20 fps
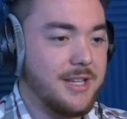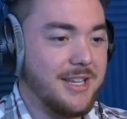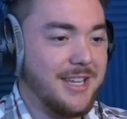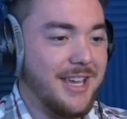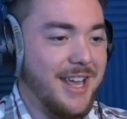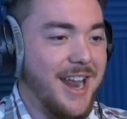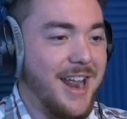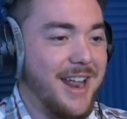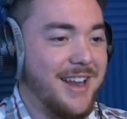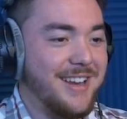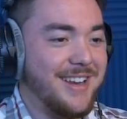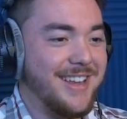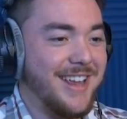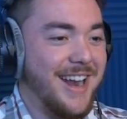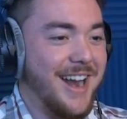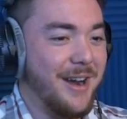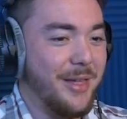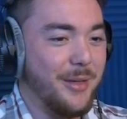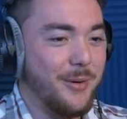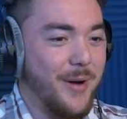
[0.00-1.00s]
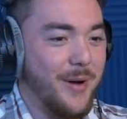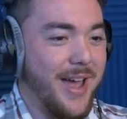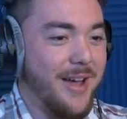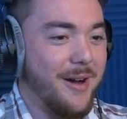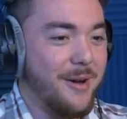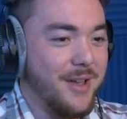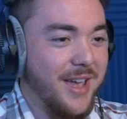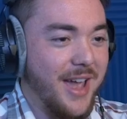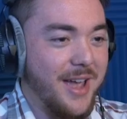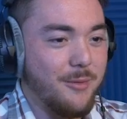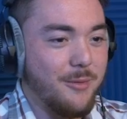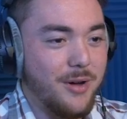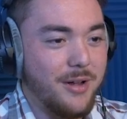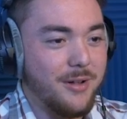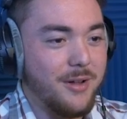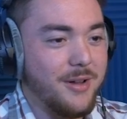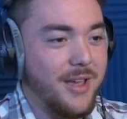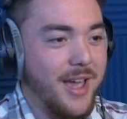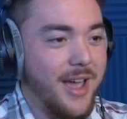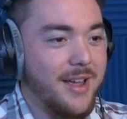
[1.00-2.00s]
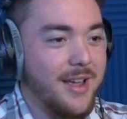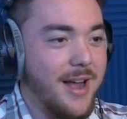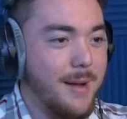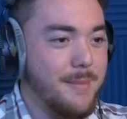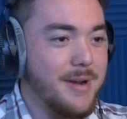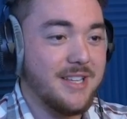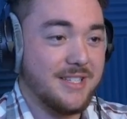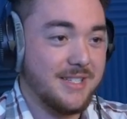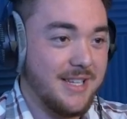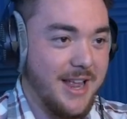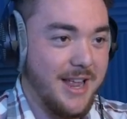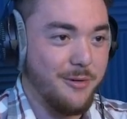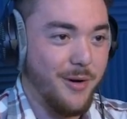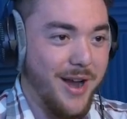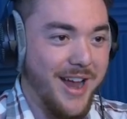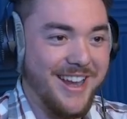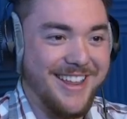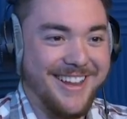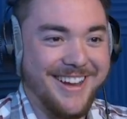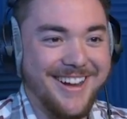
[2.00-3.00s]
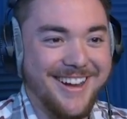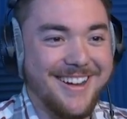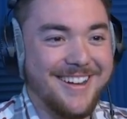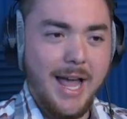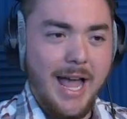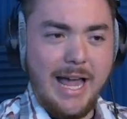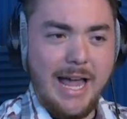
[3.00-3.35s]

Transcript: Get out of the way. Okay, well, okay. I'm gonna stand right here.